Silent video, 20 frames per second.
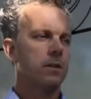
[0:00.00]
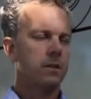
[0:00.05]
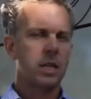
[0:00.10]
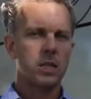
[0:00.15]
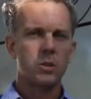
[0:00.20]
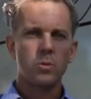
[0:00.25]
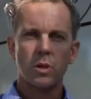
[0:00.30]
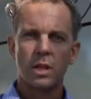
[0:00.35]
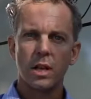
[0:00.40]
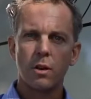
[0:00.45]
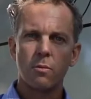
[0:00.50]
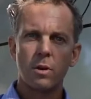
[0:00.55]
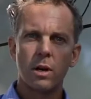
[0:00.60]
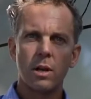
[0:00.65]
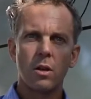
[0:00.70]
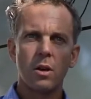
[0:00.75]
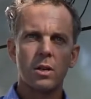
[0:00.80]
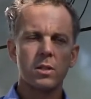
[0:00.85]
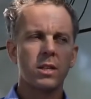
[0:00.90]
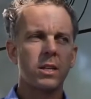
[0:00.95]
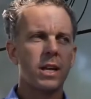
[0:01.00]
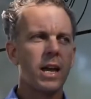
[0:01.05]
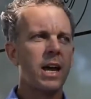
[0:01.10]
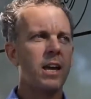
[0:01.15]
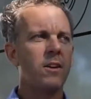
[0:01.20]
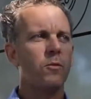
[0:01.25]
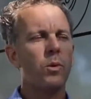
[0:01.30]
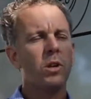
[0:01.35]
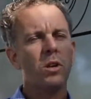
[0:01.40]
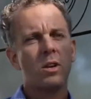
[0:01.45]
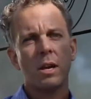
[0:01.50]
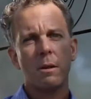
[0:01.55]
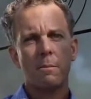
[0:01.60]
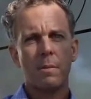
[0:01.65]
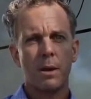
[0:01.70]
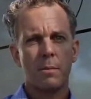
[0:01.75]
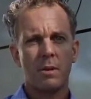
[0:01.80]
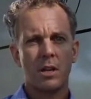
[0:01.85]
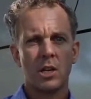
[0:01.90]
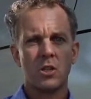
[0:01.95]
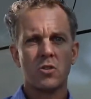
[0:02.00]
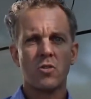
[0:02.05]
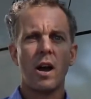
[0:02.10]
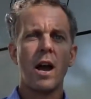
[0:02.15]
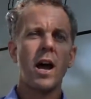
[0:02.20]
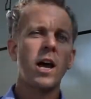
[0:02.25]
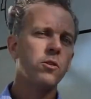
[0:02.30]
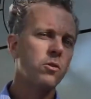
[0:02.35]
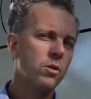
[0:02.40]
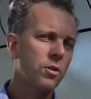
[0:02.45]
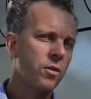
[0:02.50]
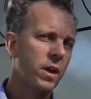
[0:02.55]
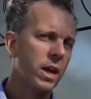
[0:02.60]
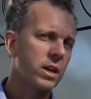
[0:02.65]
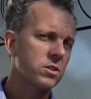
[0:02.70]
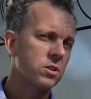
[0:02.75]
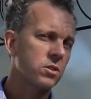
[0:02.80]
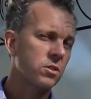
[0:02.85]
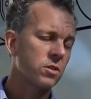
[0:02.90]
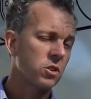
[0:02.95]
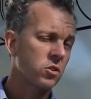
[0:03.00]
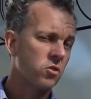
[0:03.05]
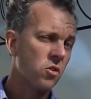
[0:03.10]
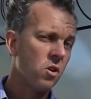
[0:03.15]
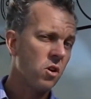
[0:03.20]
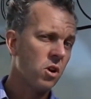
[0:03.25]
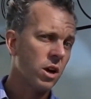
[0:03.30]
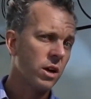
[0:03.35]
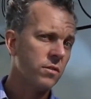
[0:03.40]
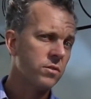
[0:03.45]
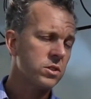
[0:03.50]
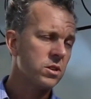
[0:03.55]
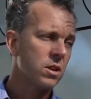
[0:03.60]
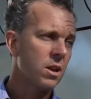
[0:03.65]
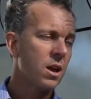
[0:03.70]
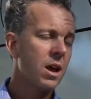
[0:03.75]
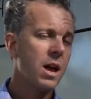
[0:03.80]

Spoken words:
that's when they realise, okay, if we could get maybe an extra 100,000 on the drives,